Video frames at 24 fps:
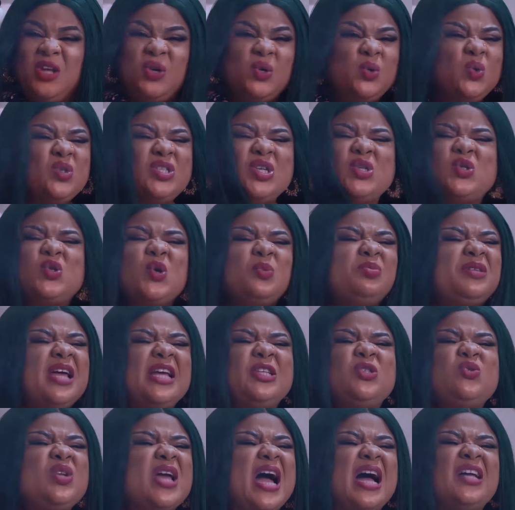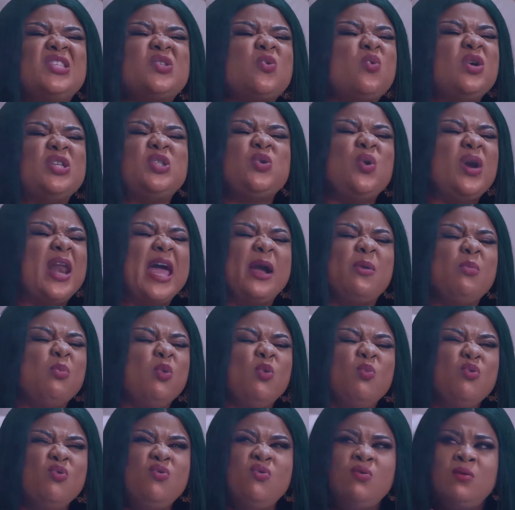You know, say sometimes you ask questions like
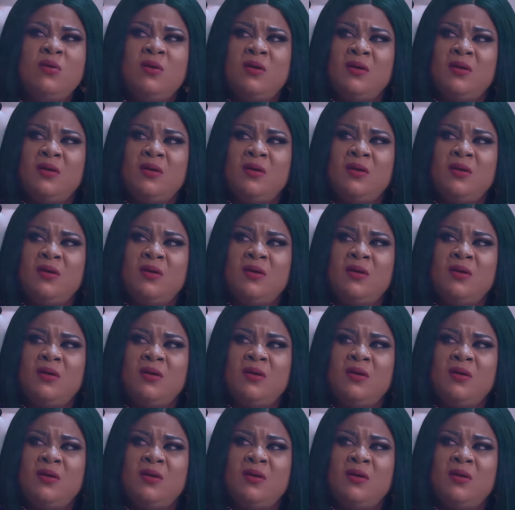Momo.